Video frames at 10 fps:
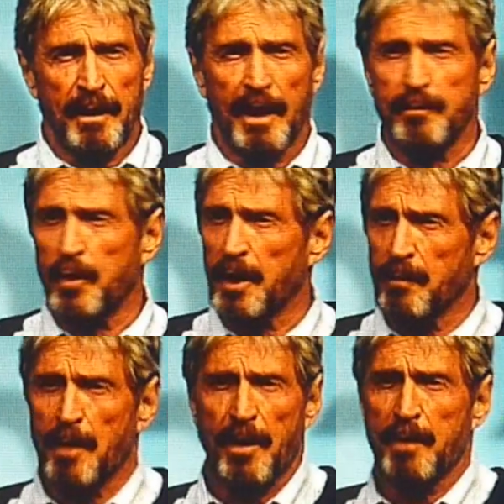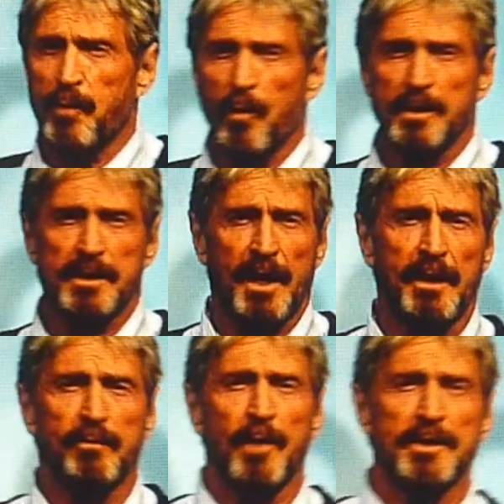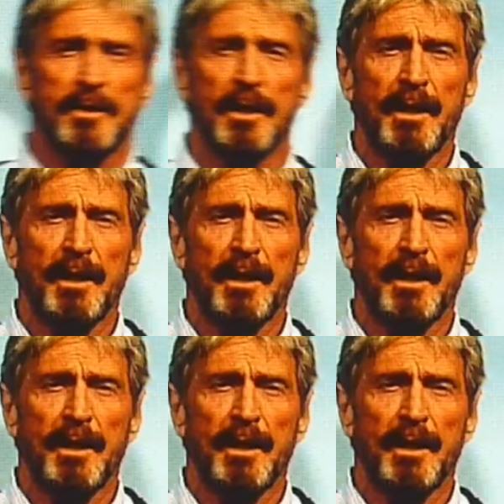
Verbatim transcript: and putting them up on a porn site in Russia?